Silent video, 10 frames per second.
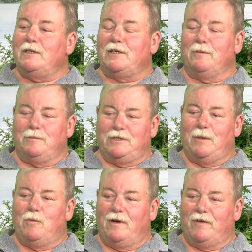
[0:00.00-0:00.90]
some
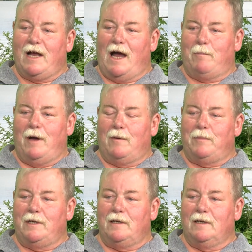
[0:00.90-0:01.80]
somewhat of a cop out,
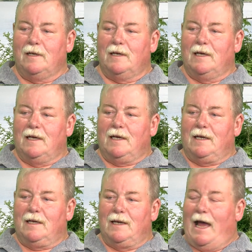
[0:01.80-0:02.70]
but
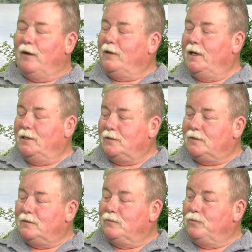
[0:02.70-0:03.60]

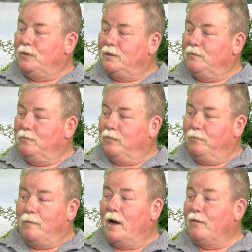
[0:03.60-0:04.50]
nowadays with
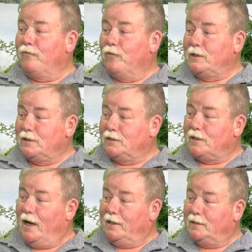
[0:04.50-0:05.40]
modern forensic
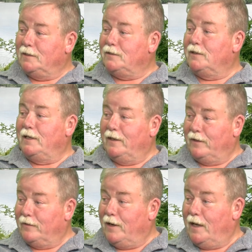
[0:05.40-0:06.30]
scientists and the
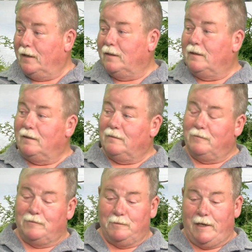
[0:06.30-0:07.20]
internet and mm-hmm.
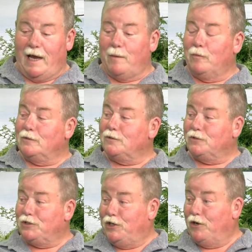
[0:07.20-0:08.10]
cameras and
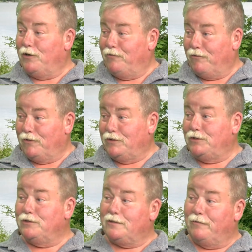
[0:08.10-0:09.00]
security
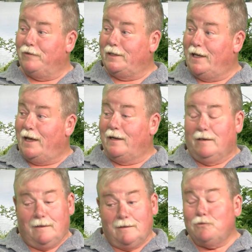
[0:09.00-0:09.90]
footage and stuff like that,
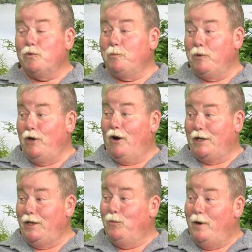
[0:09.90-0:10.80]
it's really pretty hard
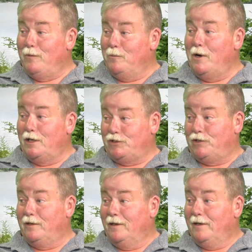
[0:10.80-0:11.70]
to get away with much,
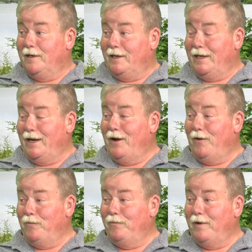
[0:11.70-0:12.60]
you
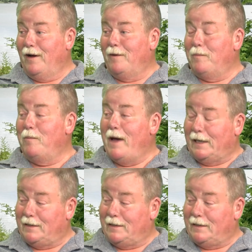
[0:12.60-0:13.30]
know. Uh, but back